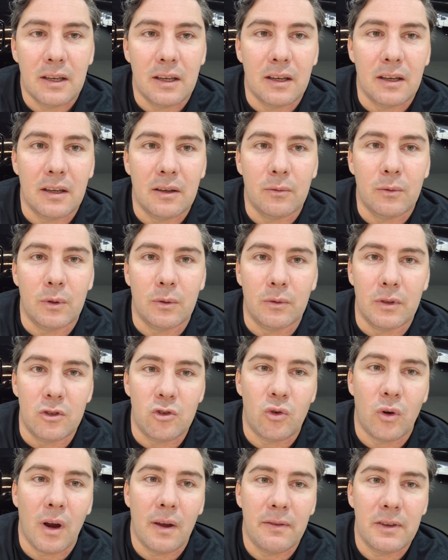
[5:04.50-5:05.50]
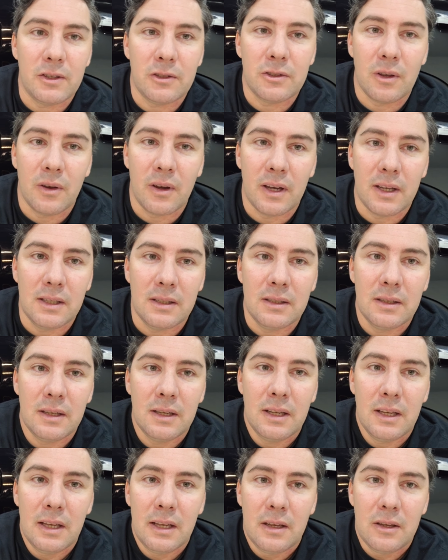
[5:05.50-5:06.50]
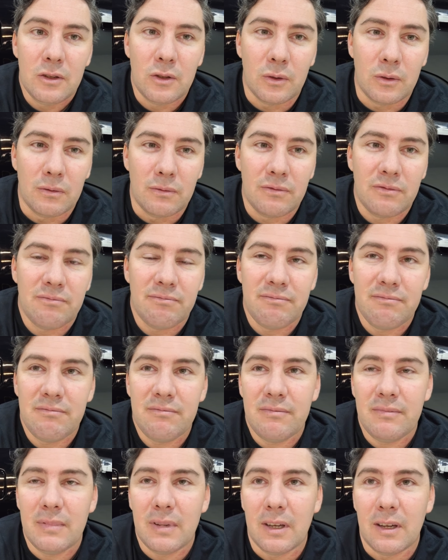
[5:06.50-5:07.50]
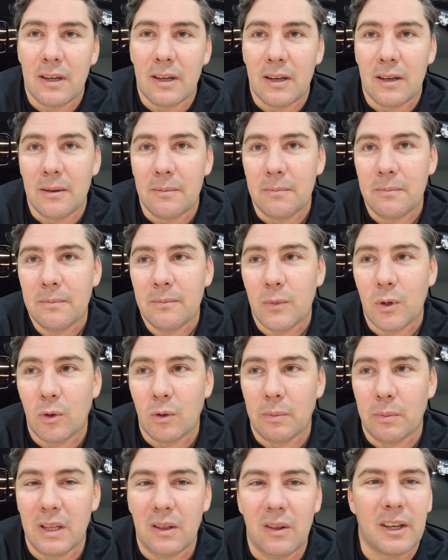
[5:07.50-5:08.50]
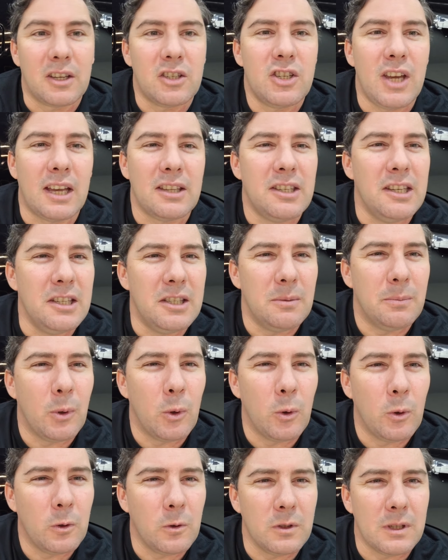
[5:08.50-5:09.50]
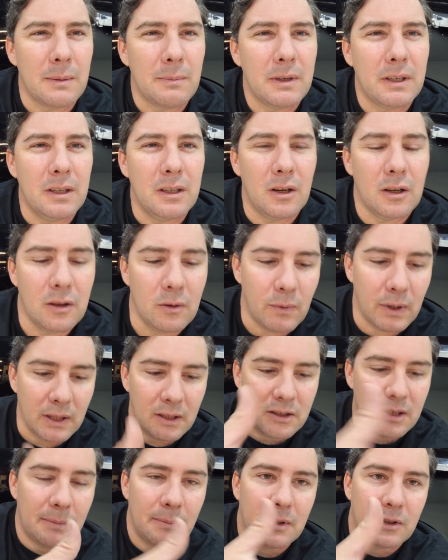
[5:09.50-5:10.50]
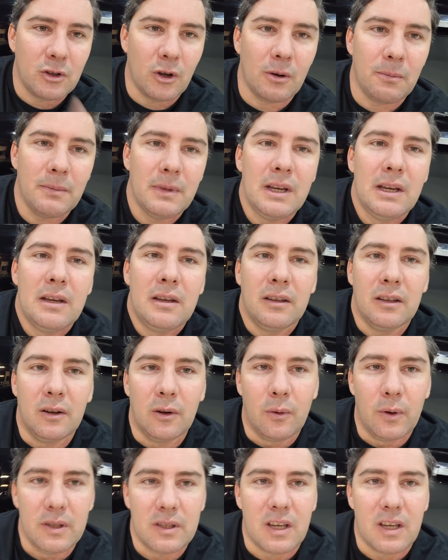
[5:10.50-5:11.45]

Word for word: uh, well, the driver side sort of, um, what would be like chassis support or something, you know, the one that's up the top that always